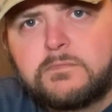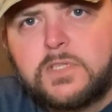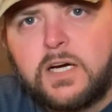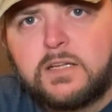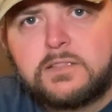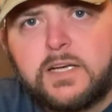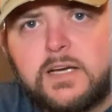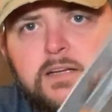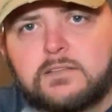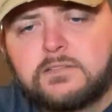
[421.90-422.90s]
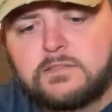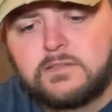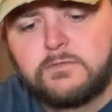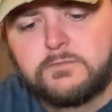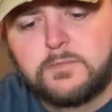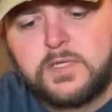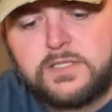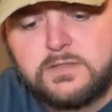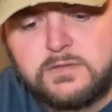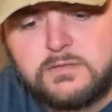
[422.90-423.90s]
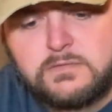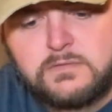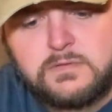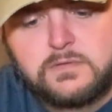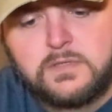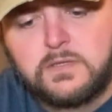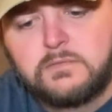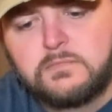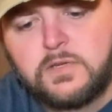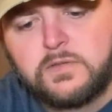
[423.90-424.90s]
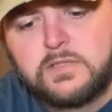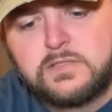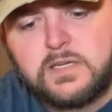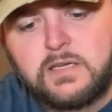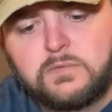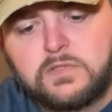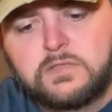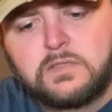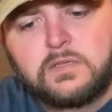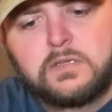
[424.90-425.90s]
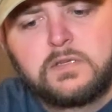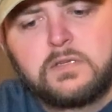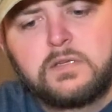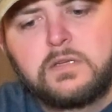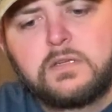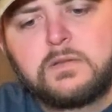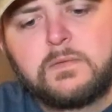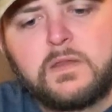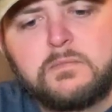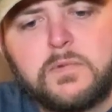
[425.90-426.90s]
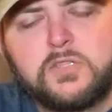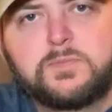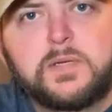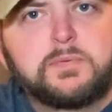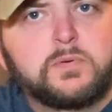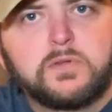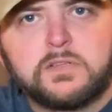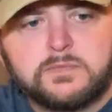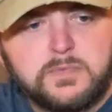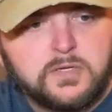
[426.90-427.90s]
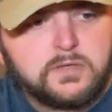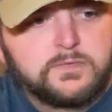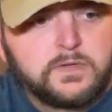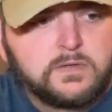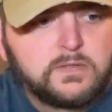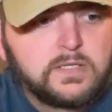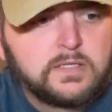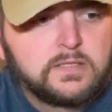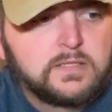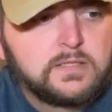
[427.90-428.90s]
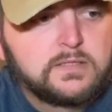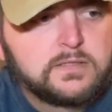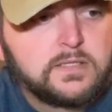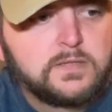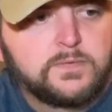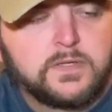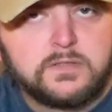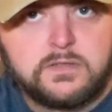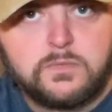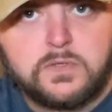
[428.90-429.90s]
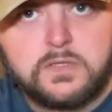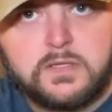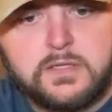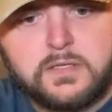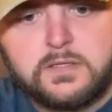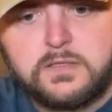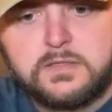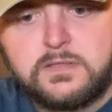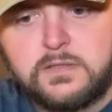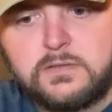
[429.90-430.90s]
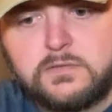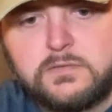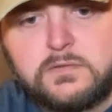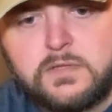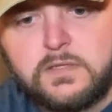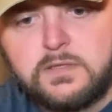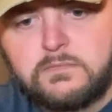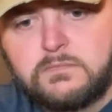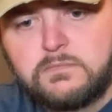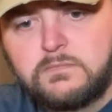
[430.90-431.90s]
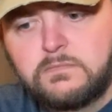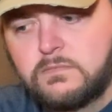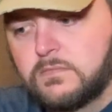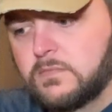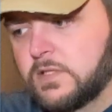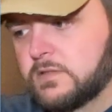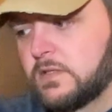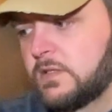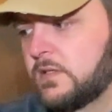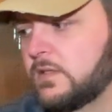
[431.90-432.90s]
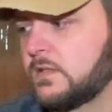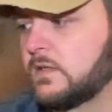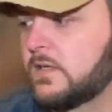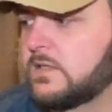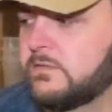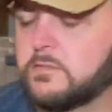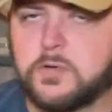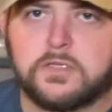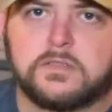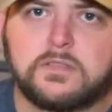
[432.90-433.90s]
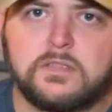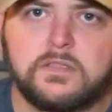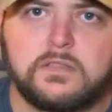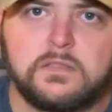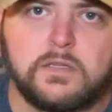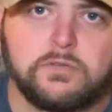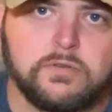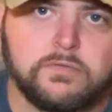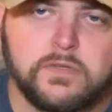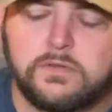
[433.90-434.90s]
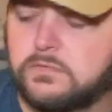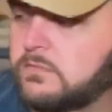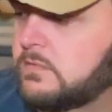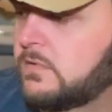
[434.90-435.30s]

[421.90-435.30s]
contacts information on the inside, which most people with a smartphone nowadays, if they're somewhere that they can get signal, there's a in case of emergency on your phone.